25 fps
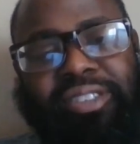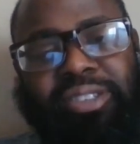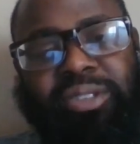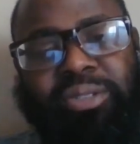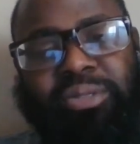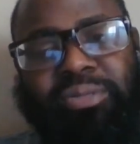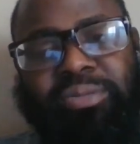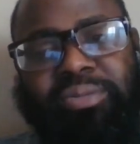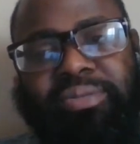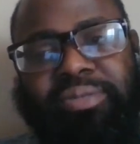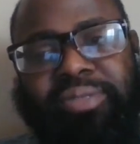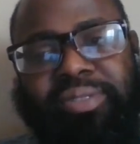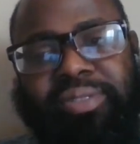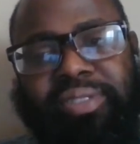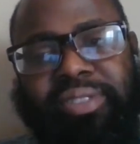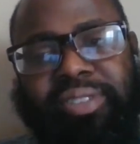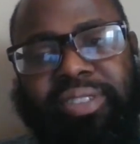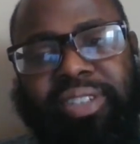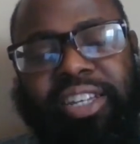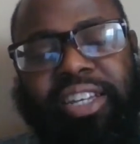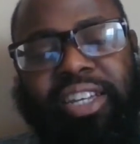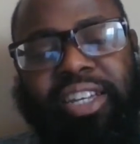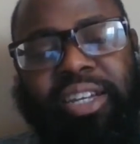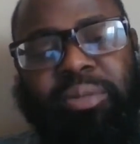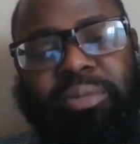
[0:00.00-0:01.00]
You know,
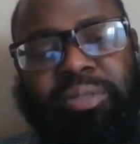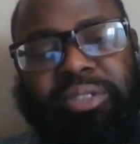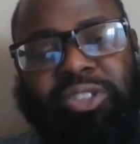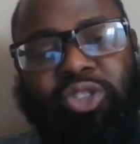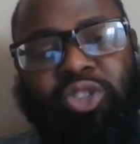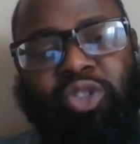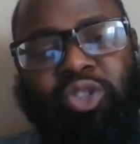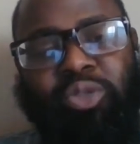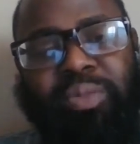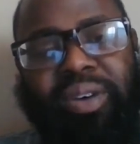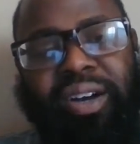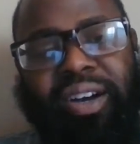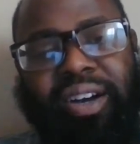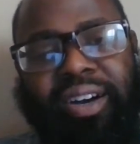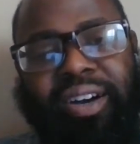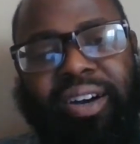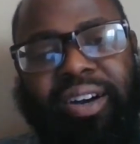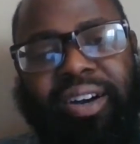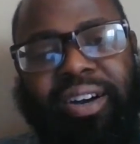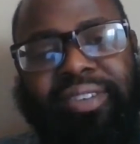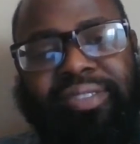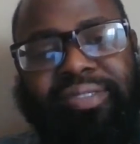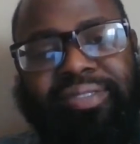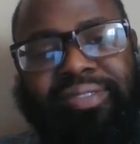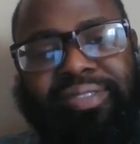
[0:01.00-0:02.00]
land was on my
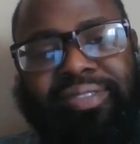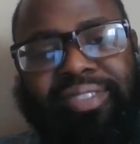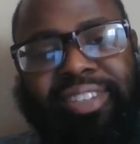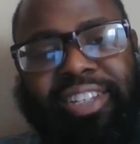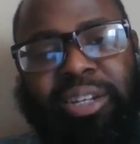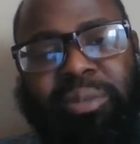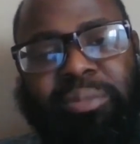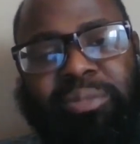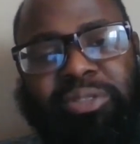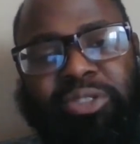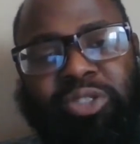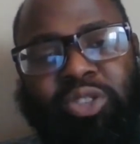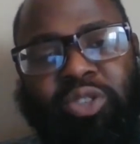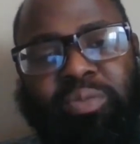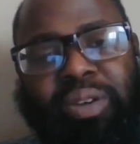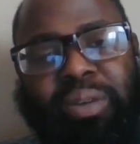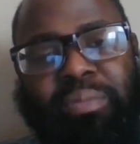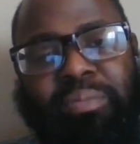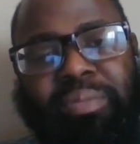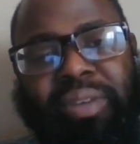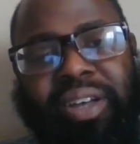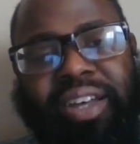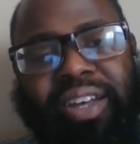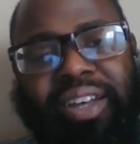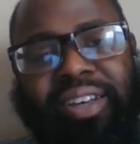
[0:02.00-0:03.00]
heart, land was on
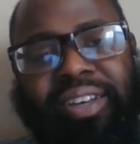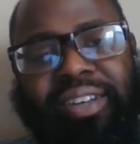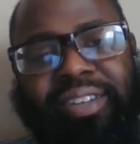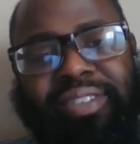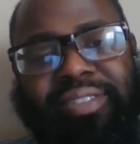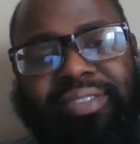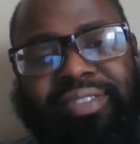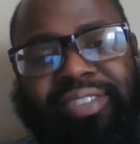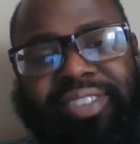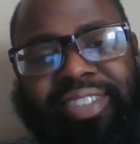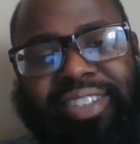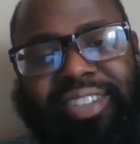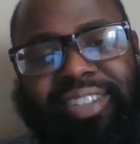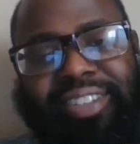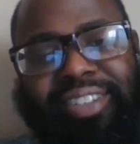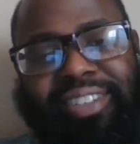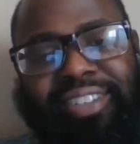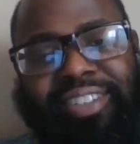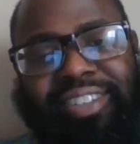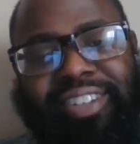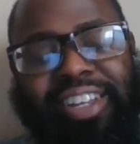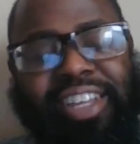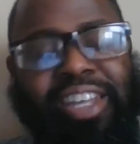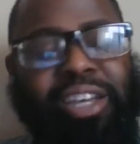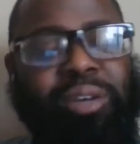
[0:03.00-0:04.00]
my mind,
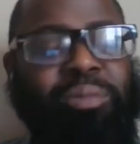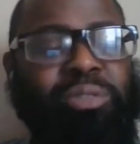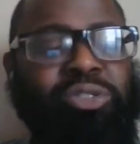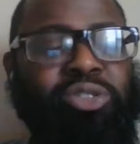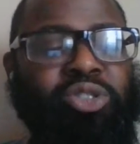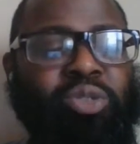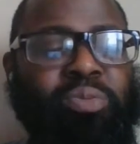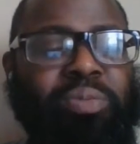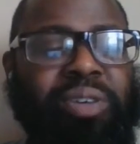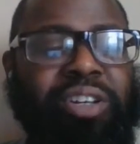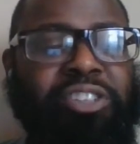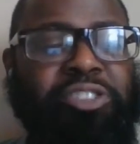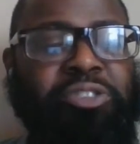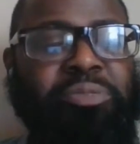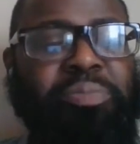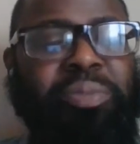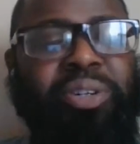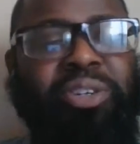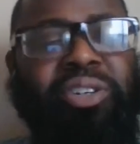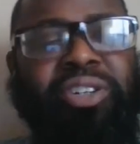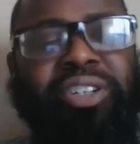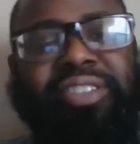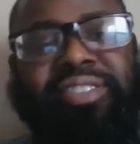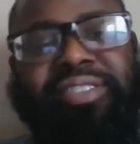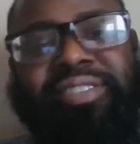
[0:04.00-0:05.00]
land was on my
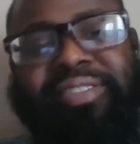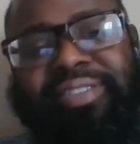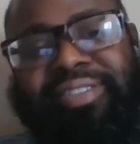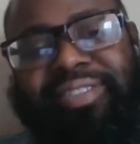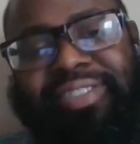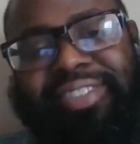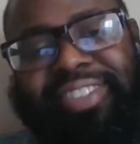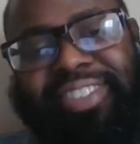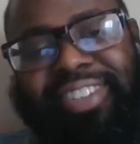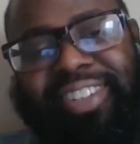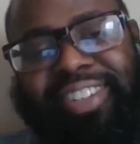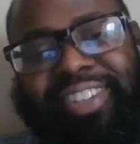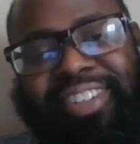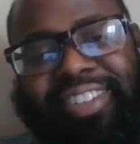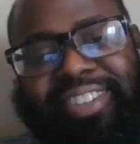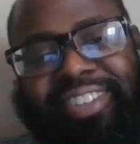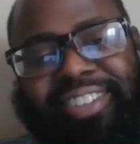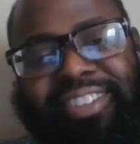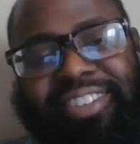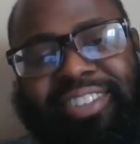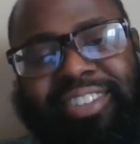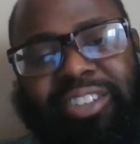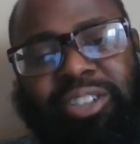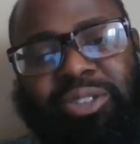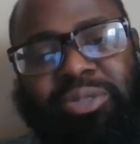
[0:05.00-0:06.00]
spirit.
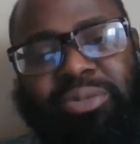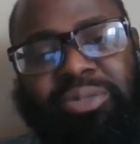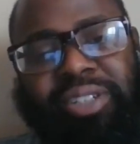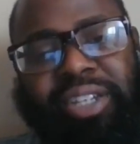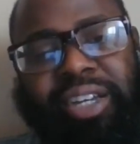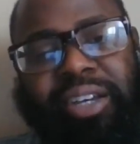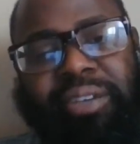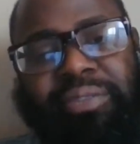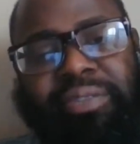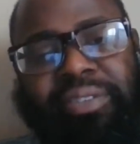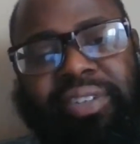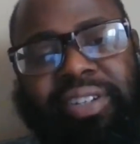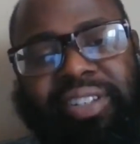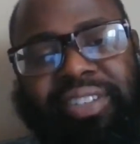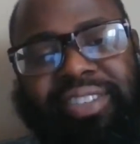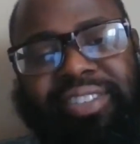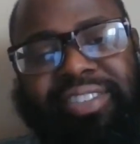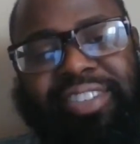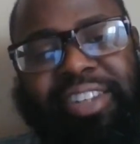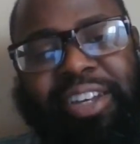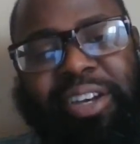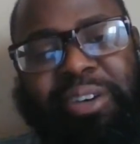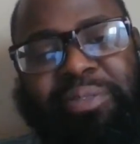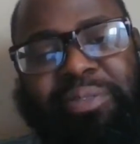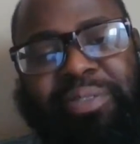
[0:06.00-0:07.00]
You know, definitely,
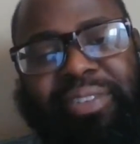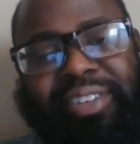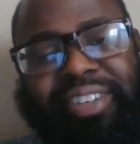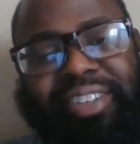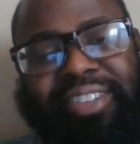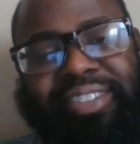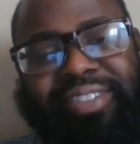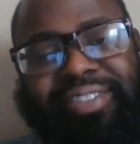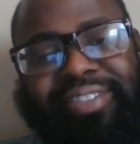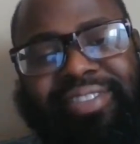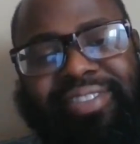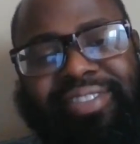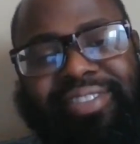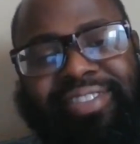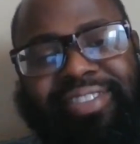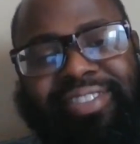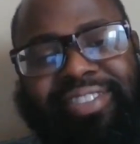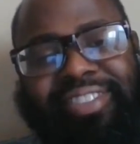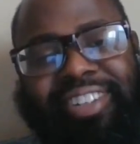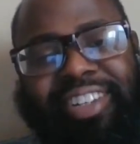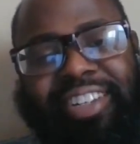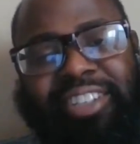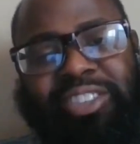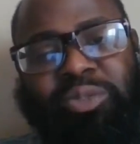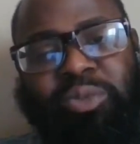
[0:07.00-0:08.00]
definitely.
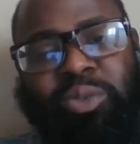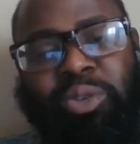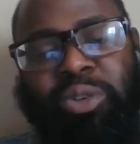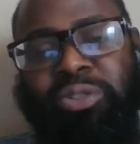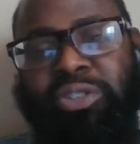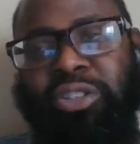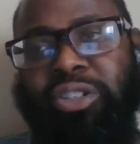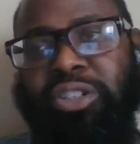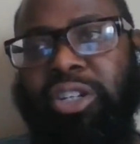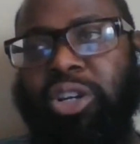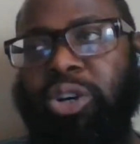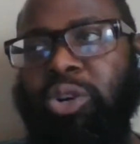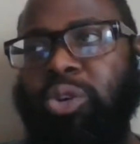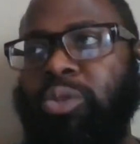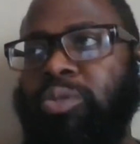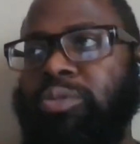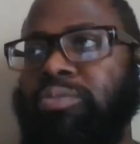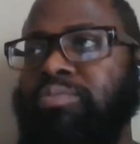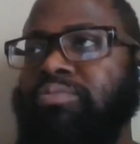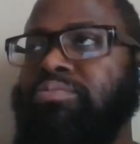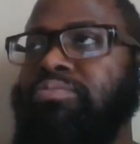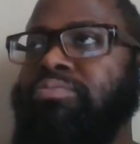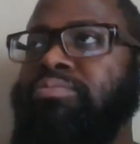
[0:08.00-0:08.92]
And I just wanted to know,